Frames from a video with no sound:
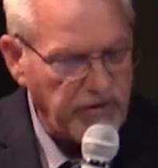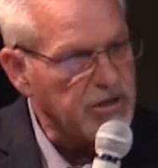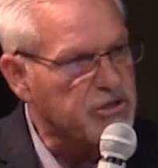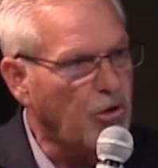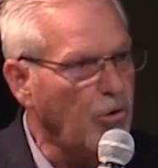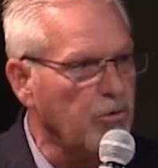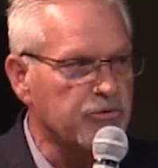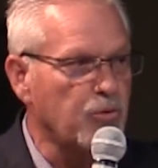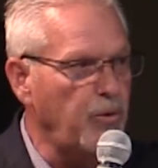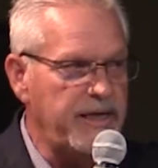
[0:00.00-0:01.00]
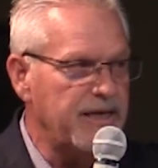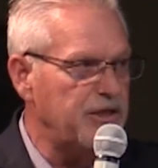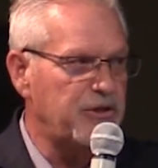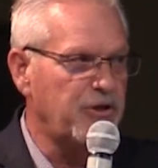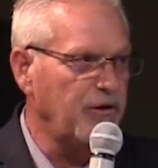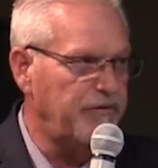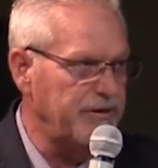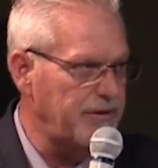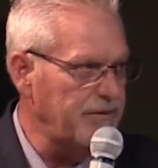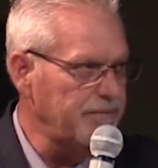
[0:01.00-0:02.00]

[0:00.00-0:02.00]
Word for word: of our souls, we didn't deserve it.